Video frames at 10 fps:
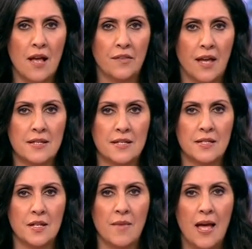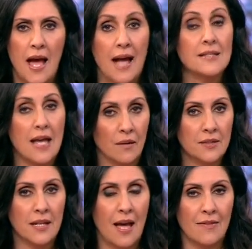healthcare system has held
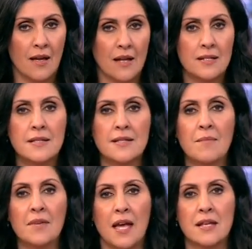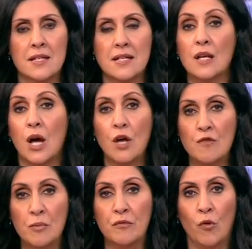together and in some cases
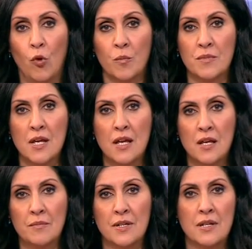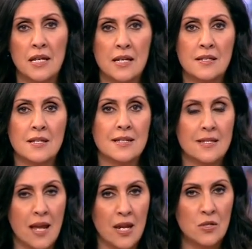overperformed, but needs
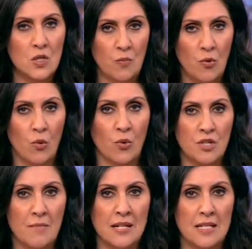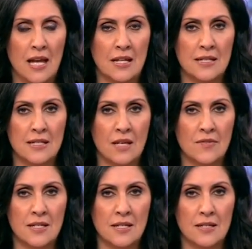sustained support to maintain its
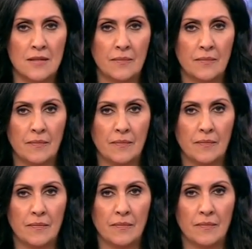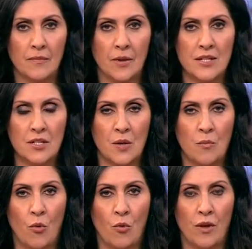services. Well,
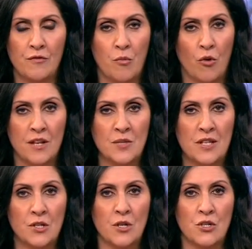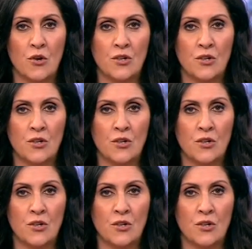for more on this, let's go to